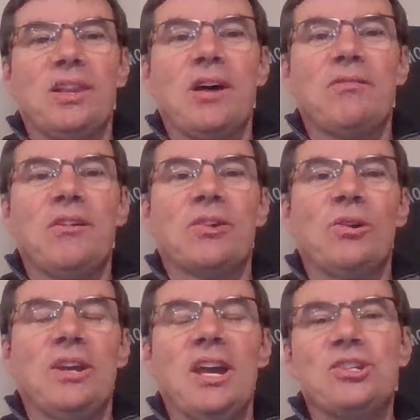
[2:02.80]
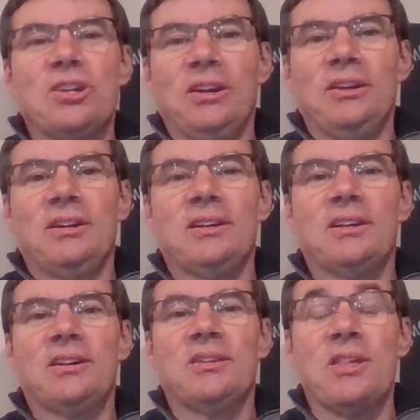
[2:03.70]
Love of Creation
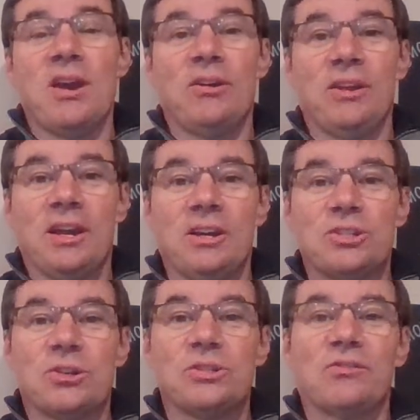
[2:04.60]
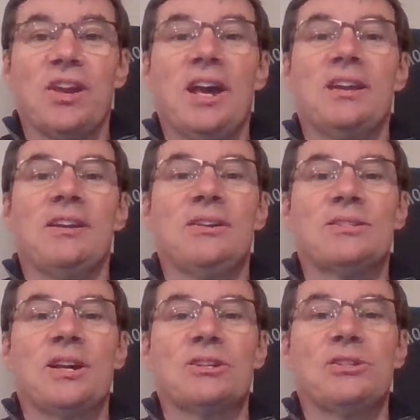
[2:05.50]
that our United Church of Canada is
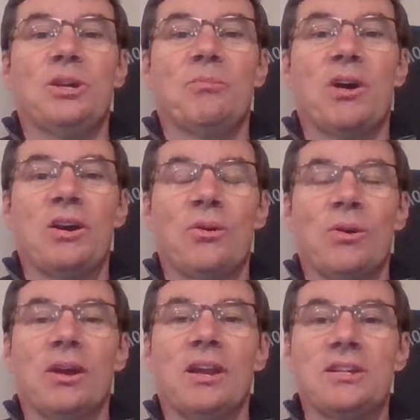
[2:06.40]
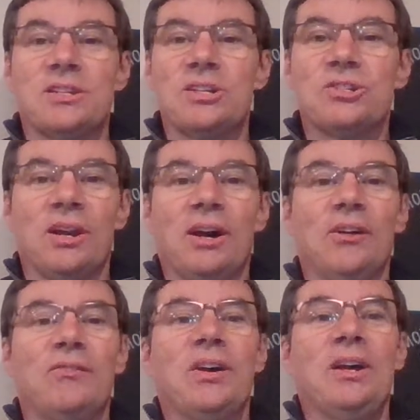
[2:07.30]
actually a partner organization
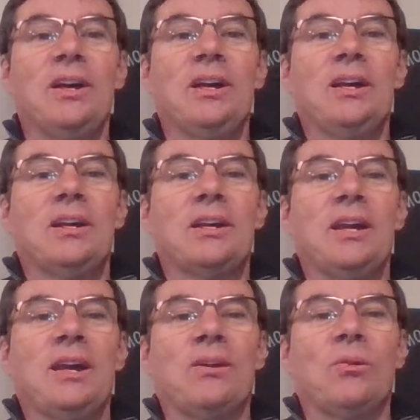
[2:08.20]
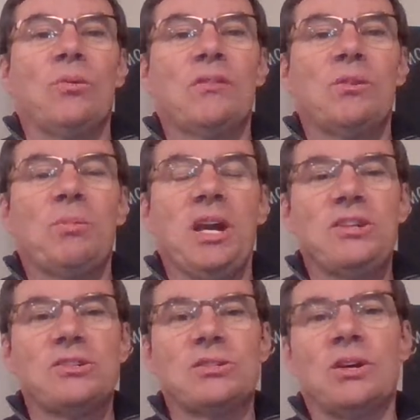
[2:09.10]
of. And on one of the
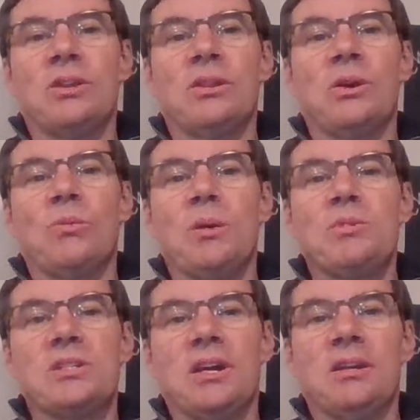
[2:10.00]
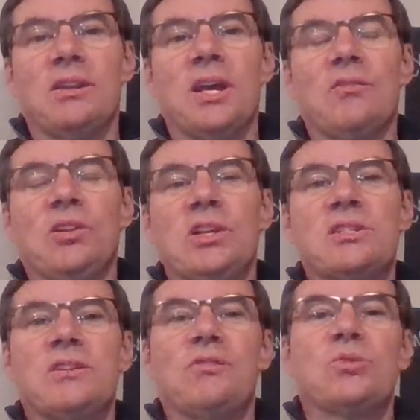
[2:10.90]
pages on their website, they have a
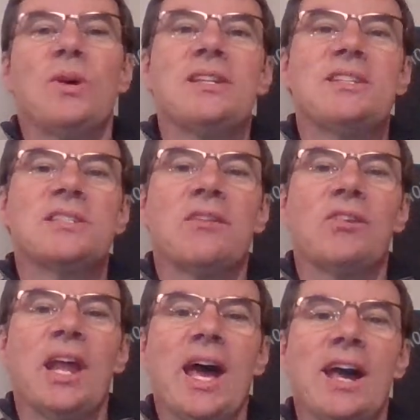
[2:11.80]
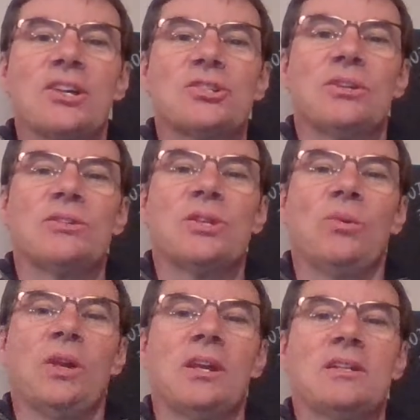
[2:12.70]
list of 27 actions that
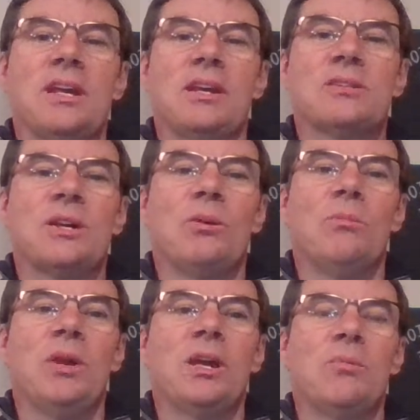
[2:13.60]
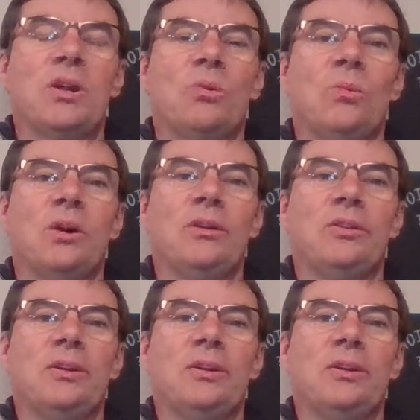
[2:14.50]
we can take to help make a better world.